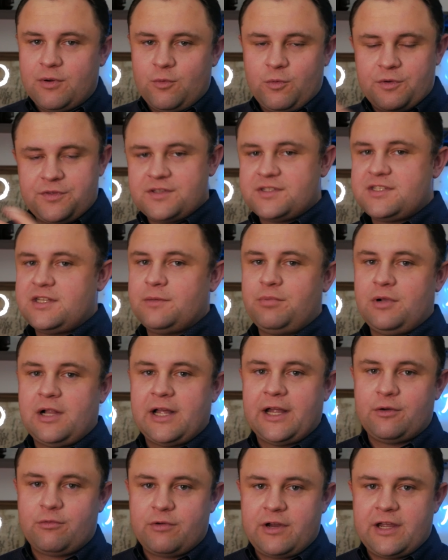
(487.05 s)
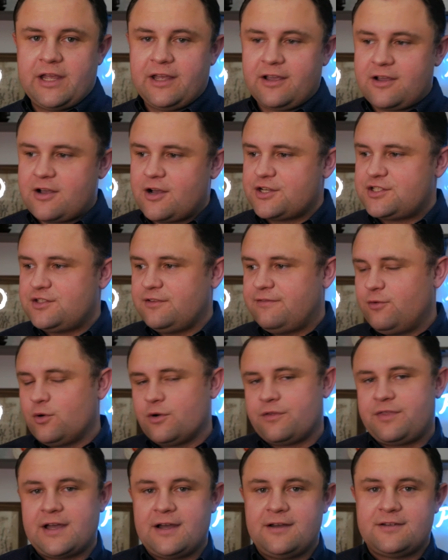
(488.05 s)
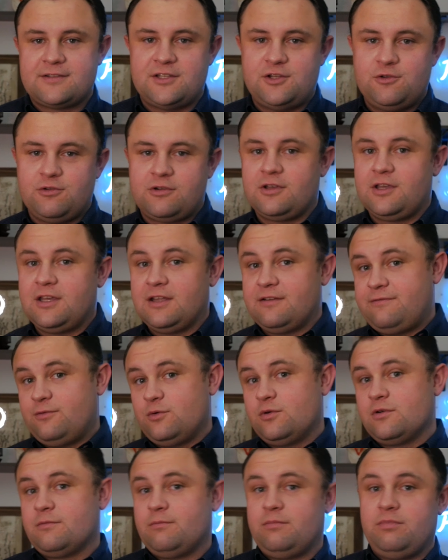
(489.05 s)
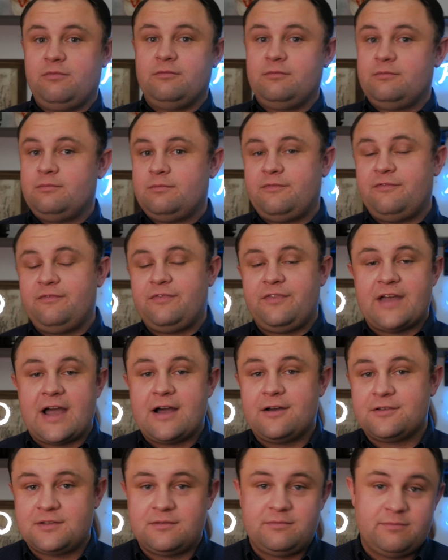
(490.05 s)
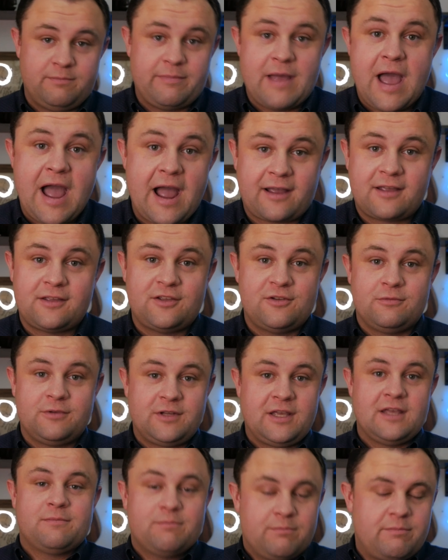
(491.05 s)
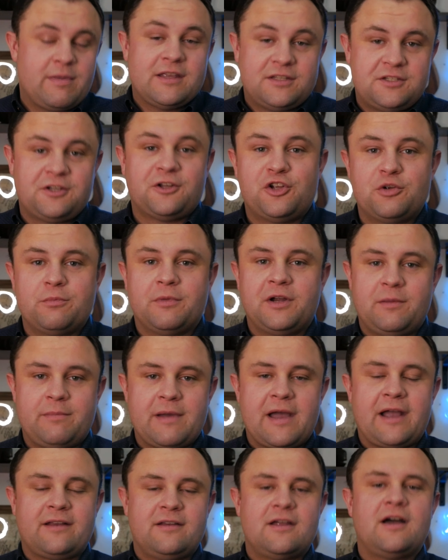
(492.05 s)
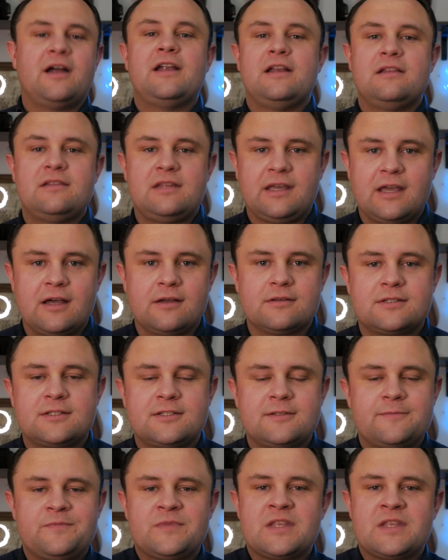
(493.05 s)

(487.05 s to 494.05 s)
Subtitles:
But with the Simple IRA, it costs you $4,000. You could get $4,000 back. You would get basically your money back, not anything else.